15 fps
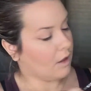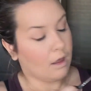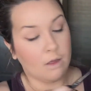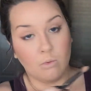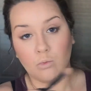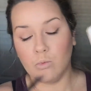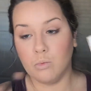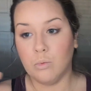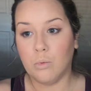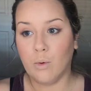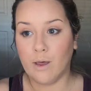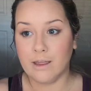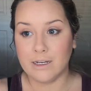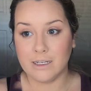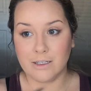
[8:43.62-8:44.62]
I
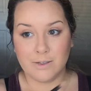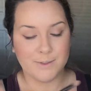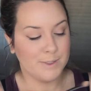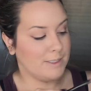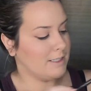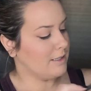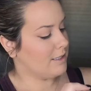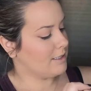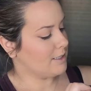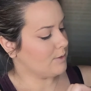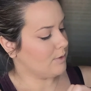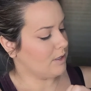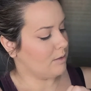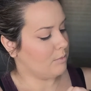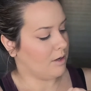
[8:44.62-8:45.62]
want to use this
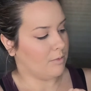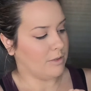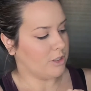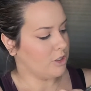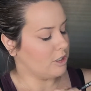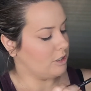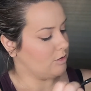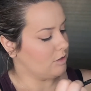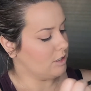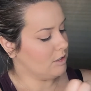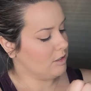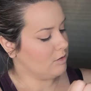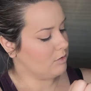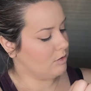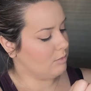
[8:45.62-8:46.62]
one. I probably should have used it
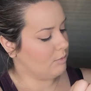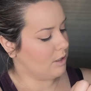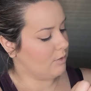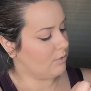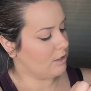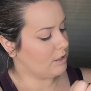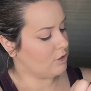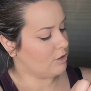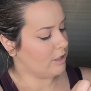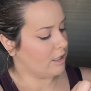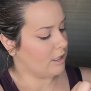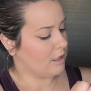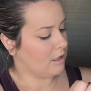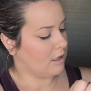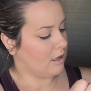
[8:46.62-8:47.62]
sooner, but I want to try
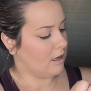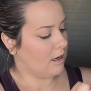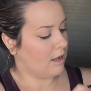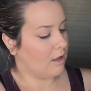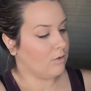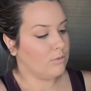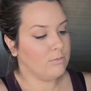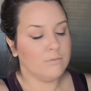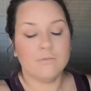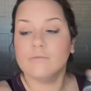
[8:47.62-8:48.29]
it now.